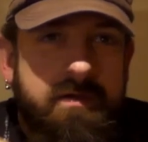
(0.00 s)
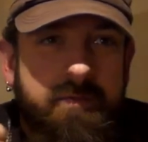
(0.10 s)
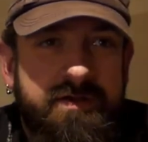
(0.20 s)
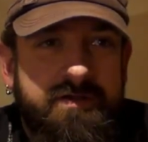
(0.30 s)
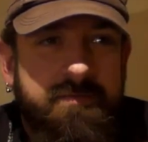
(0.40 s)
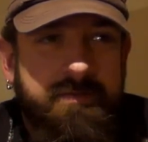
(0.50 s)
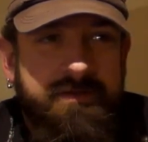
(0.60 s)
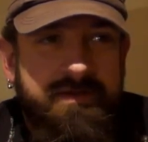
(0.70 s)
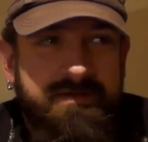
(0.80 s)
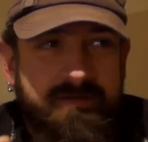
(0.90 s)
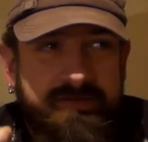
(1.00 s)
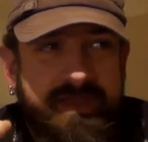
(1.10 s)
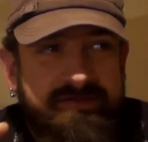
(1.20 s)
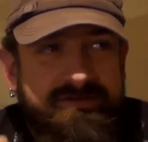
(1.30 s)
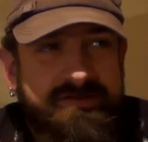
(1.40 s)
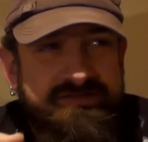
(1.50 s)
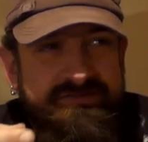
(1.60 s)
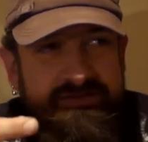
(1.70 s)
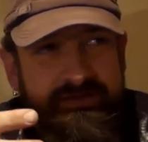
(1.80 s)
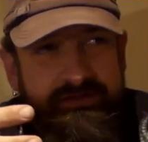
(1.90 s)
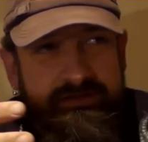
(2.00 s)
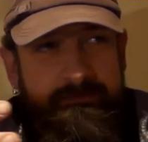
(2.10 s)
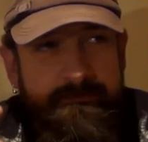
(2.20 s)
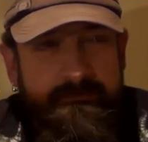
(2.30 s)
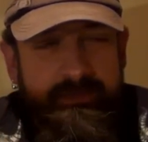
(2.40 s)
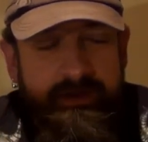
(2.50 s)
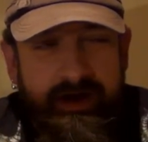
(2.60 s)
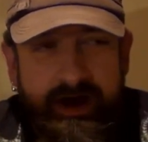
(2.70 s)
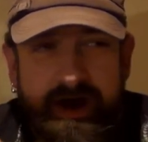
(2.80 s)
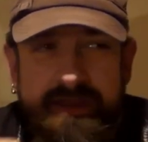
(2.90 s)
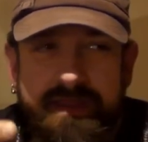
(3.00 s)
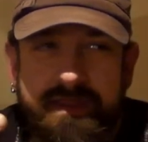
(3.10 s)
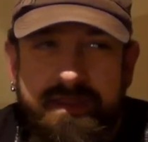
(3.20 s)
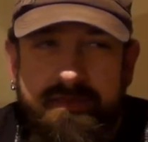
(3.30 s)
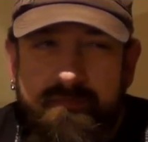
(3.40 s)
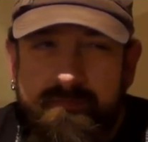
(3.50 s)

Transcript: When you're getting on the aftertaste, you're getting like a honey,